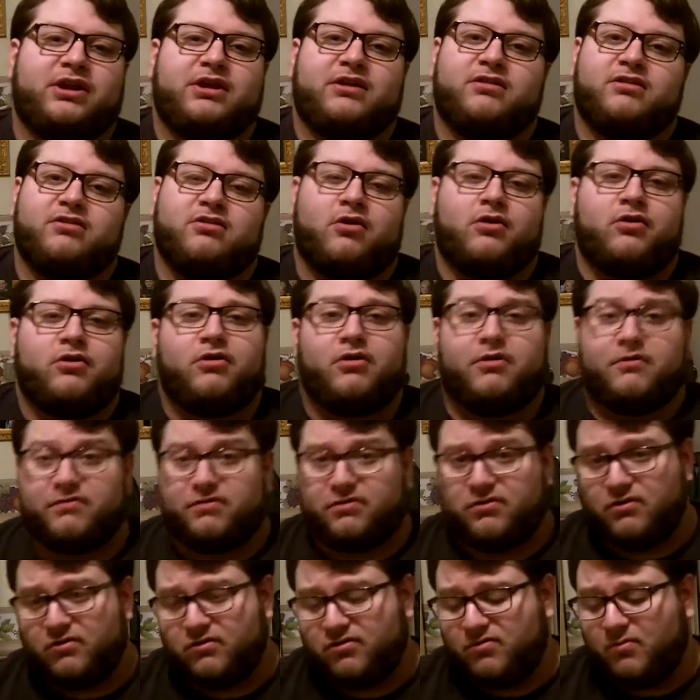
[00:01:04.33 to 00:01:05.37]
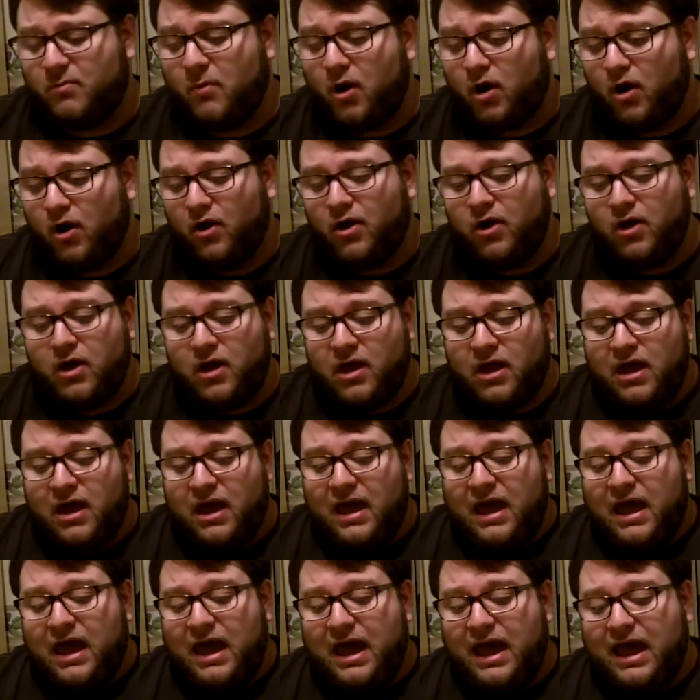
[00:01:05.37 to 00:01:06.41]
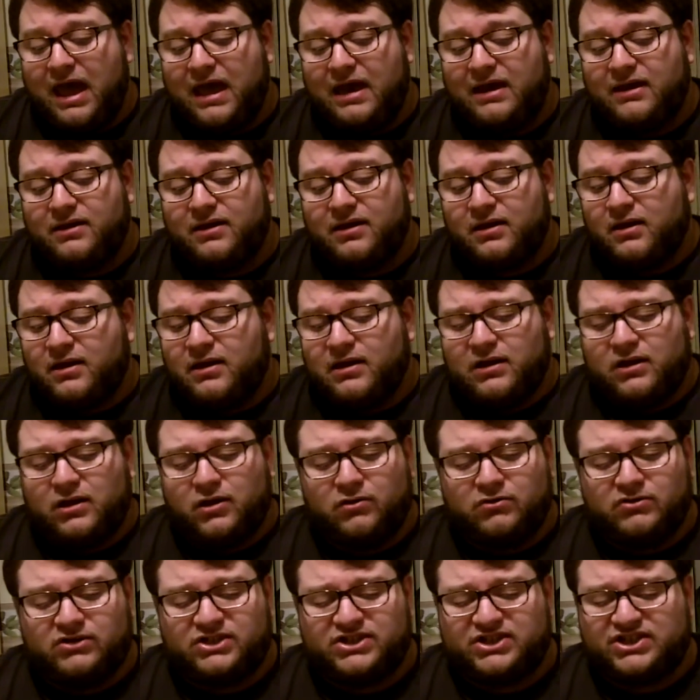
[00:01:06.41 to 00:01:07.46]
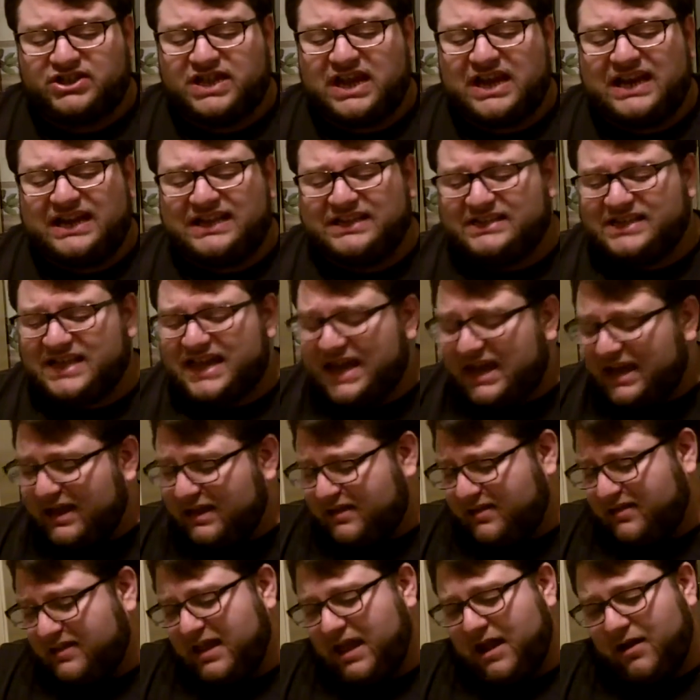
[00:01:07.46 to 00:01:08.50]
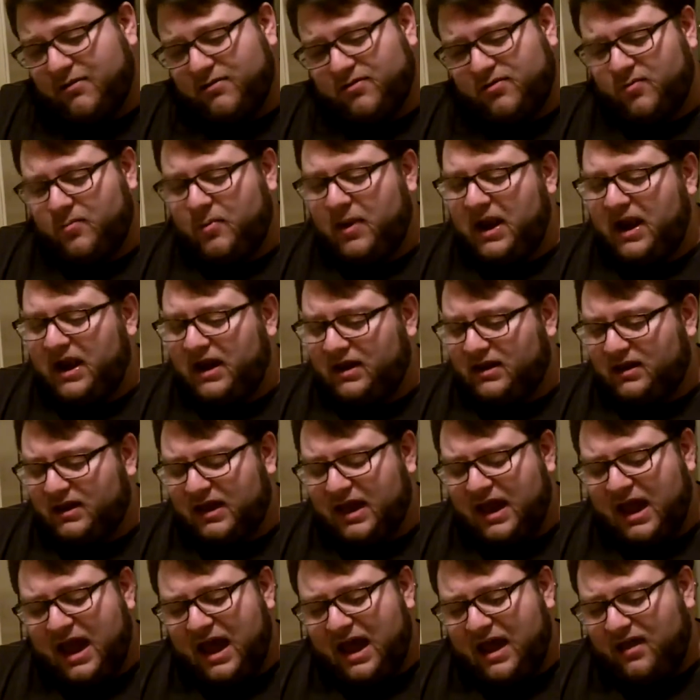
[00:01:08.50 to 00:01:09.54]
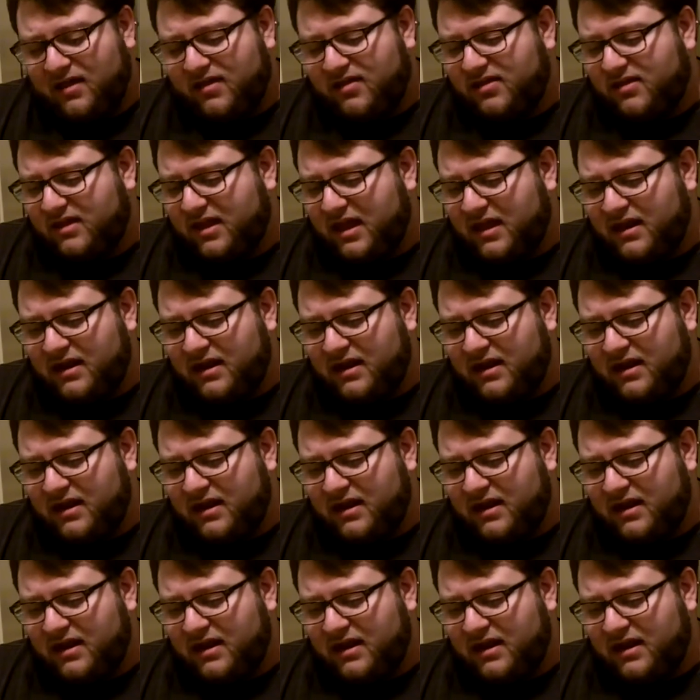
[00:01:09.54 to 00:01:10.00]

It started off so small, and just getting tickets now is a pain in the ass,